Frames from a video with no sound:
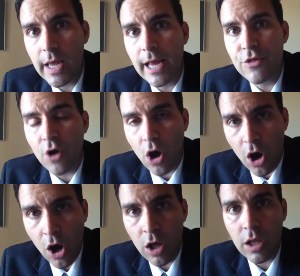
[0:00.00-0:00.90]
is
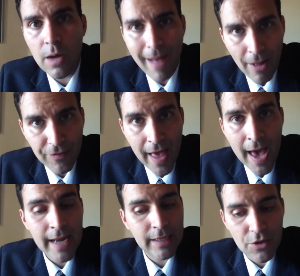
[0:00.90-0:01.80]
all about
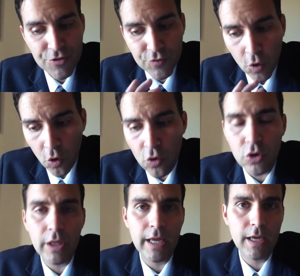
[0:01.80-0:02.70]
that and is
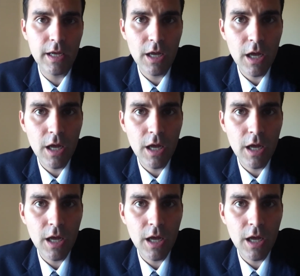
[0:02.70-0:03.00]
totally